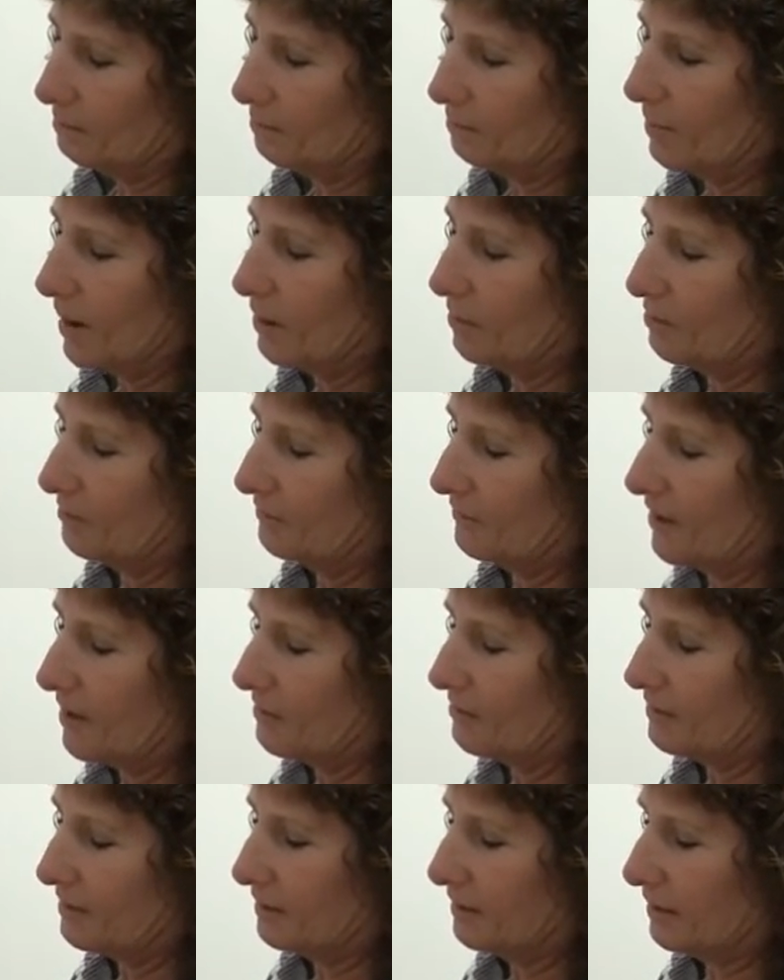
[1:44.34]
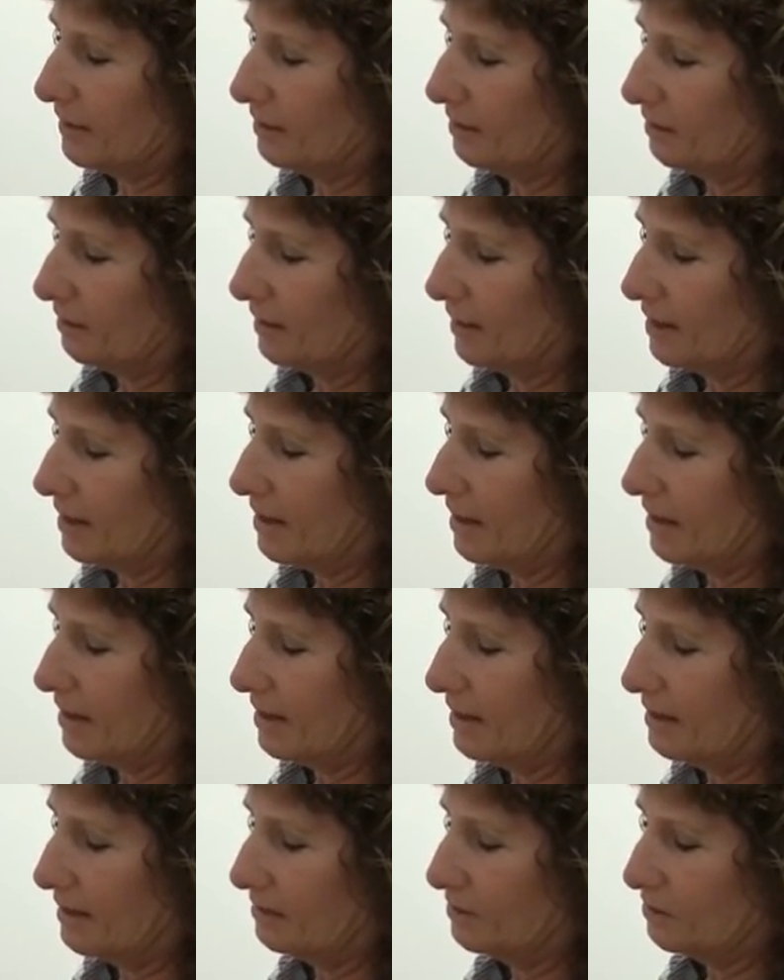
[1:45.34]
powder fouling
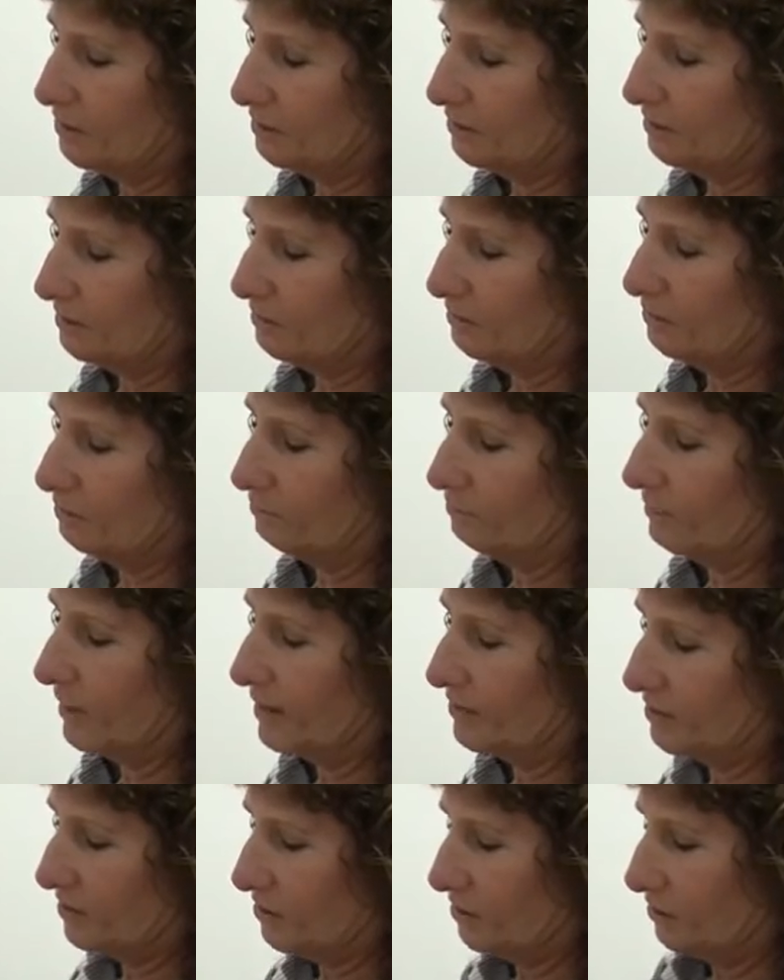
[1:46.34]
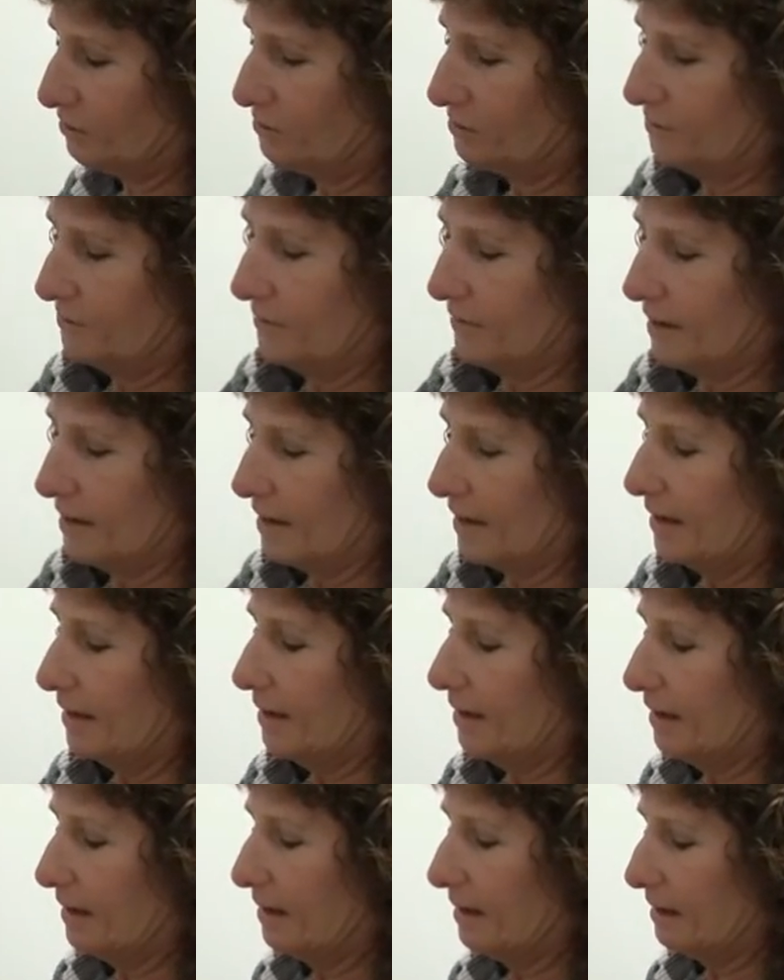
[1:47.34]
and residue.
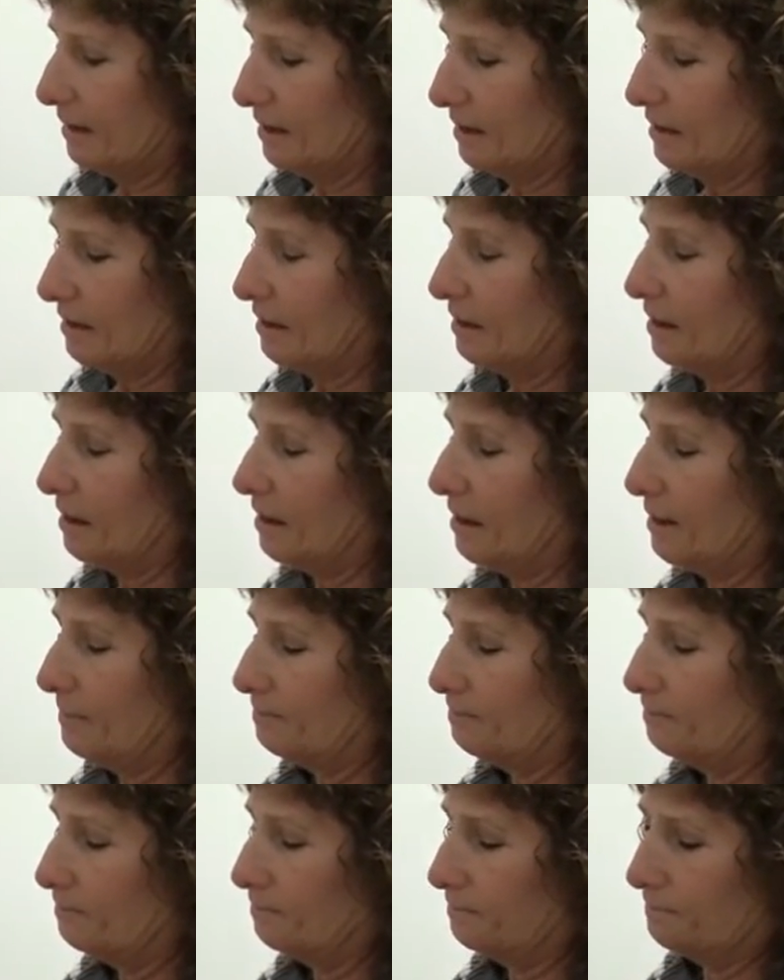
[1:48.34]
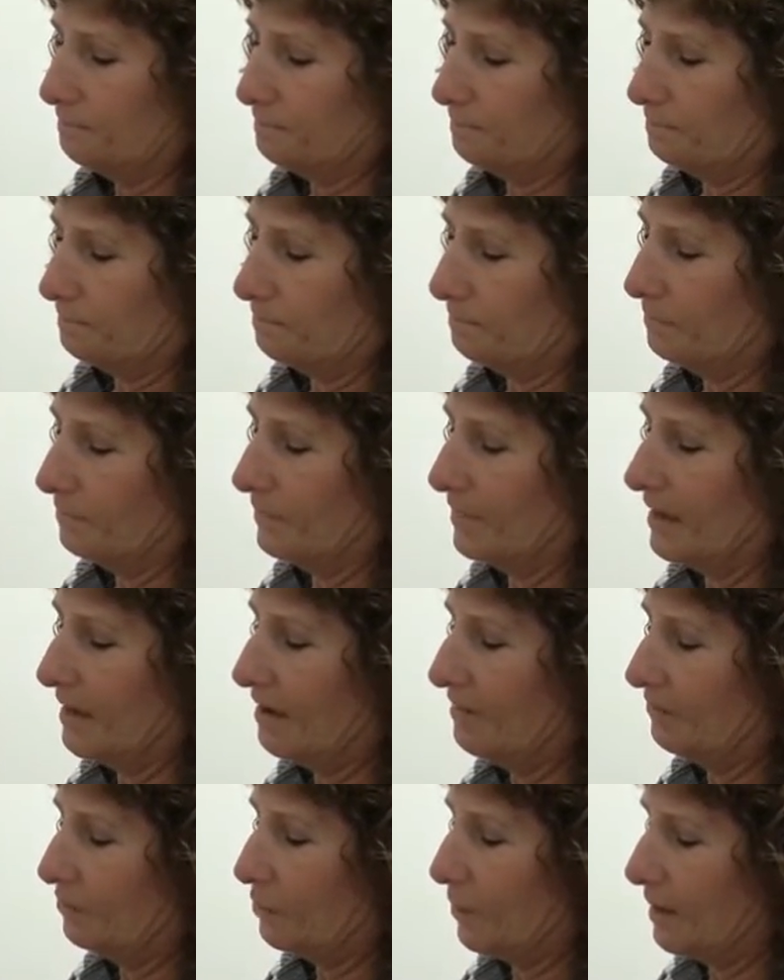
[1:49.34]
Um, they
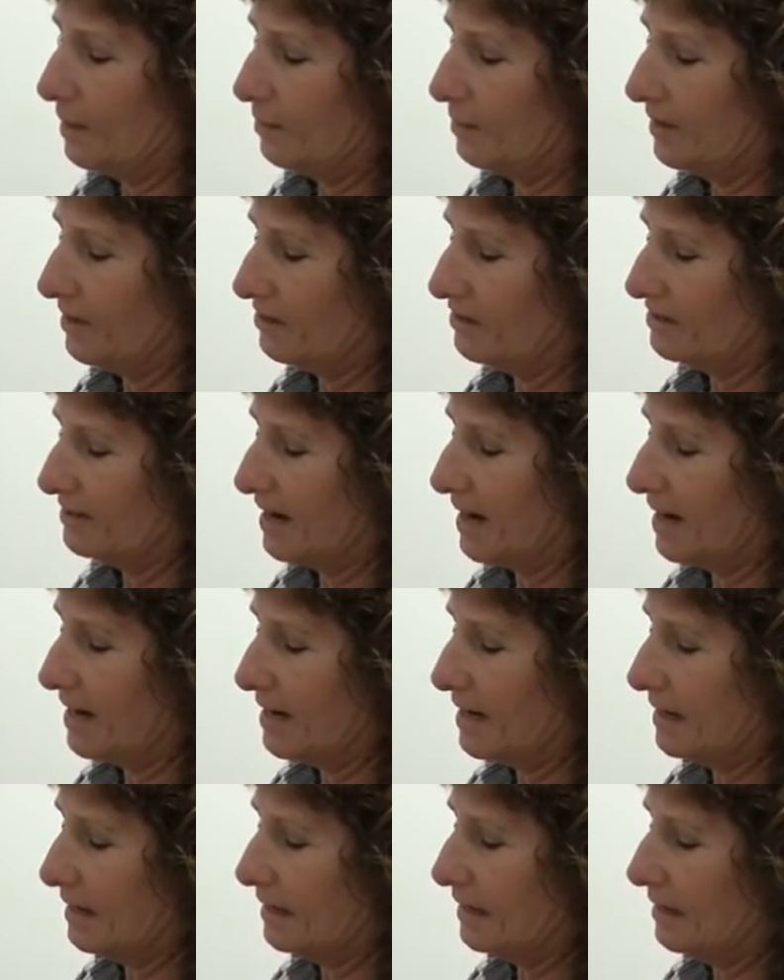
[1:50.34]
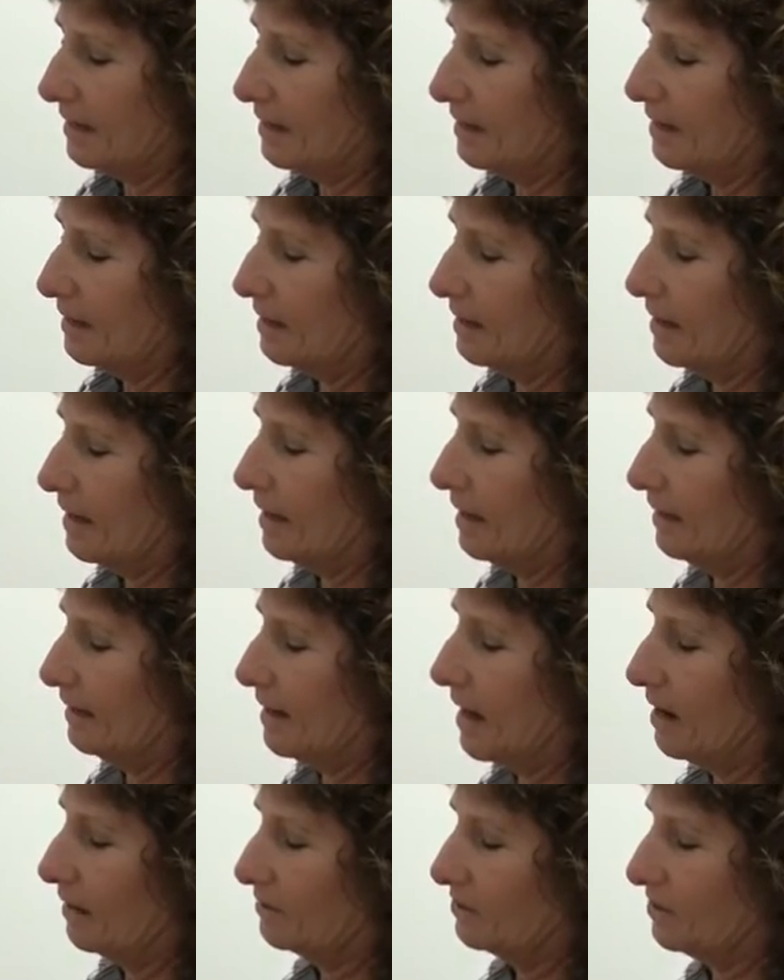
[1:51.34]
have quite a bit of staining and
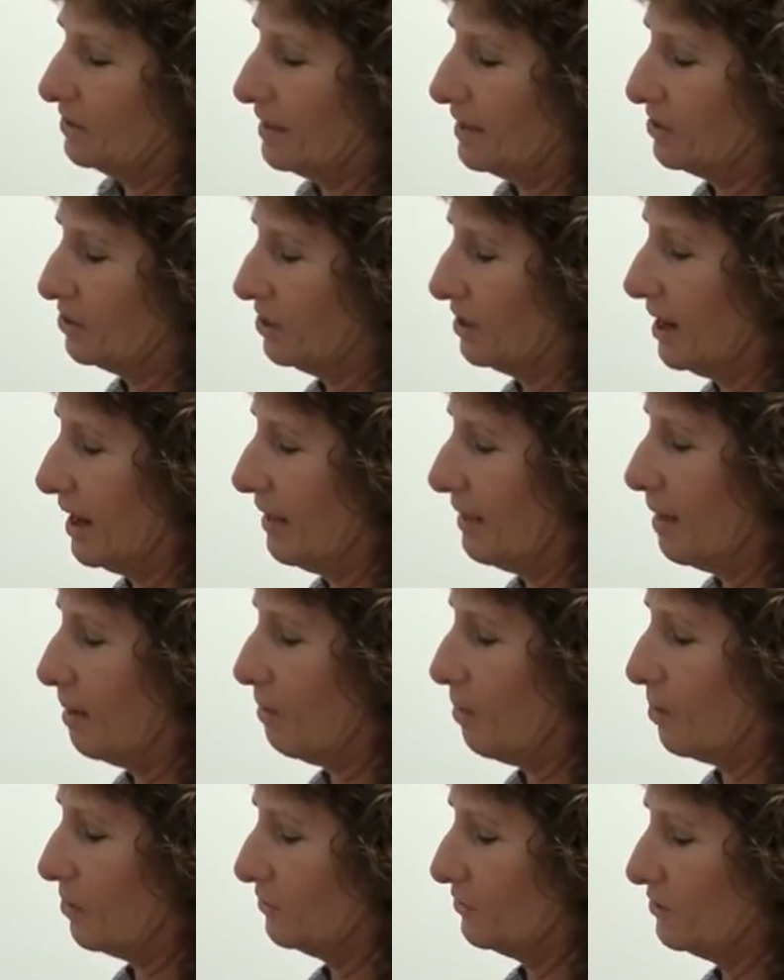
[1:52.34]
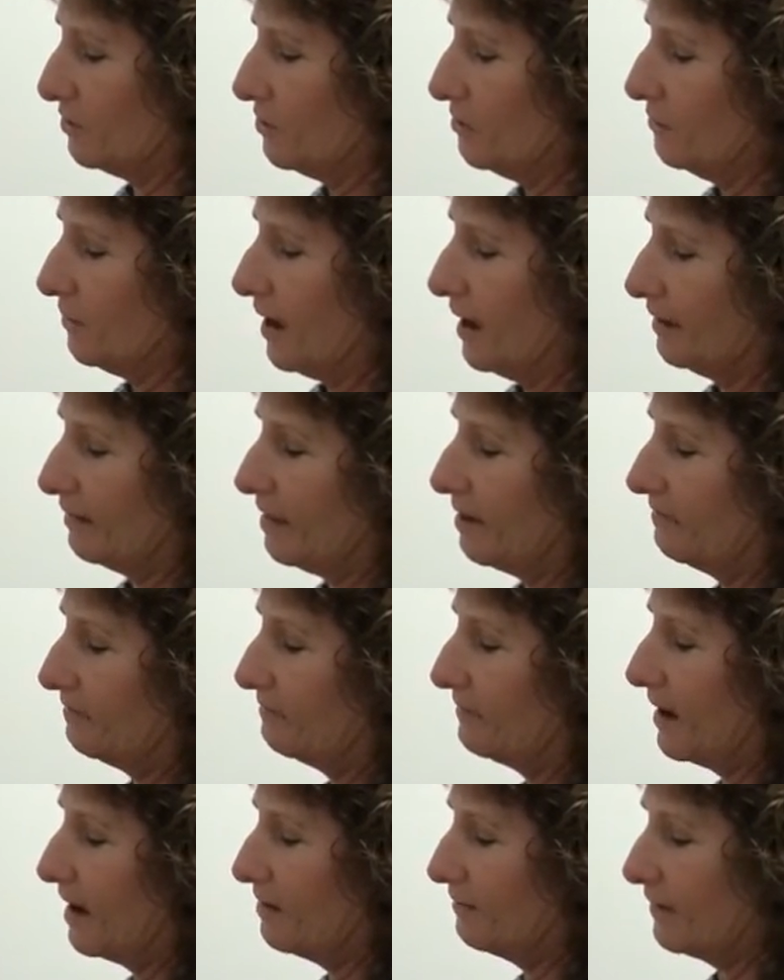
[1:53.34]
oxidation on them also. I left
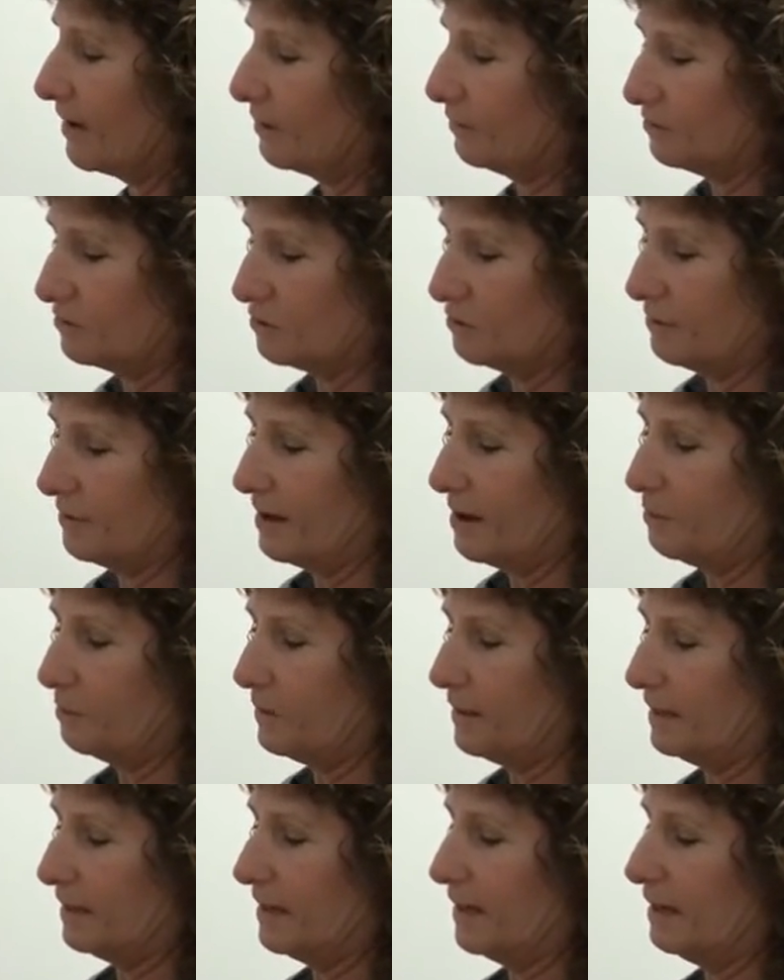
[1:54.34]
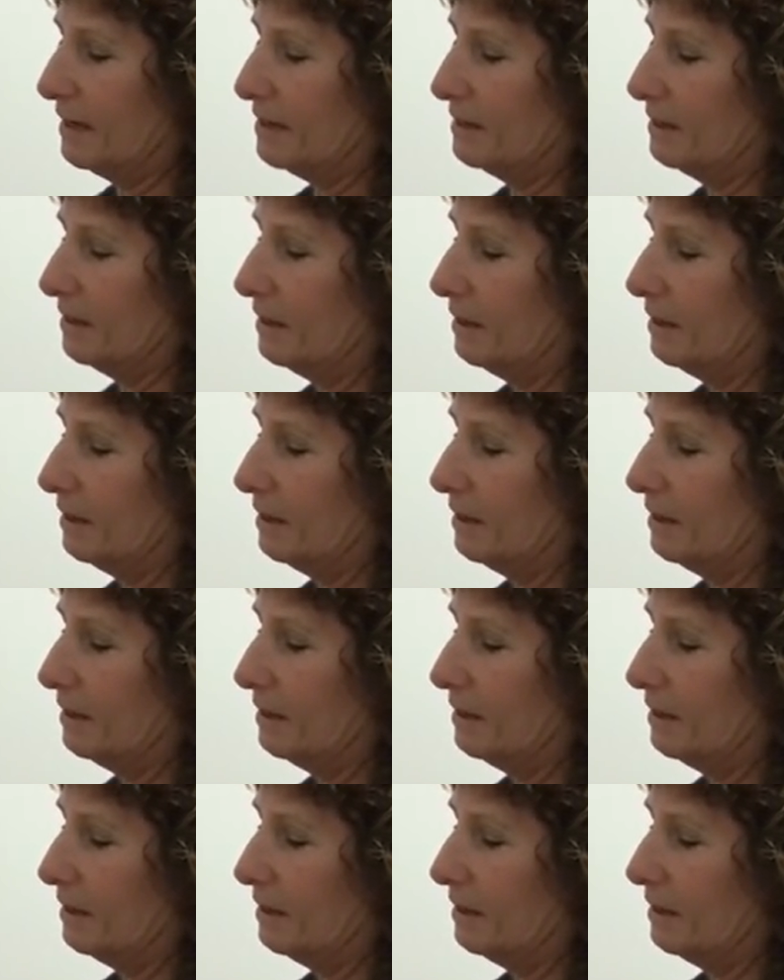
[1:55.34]
five out so that we can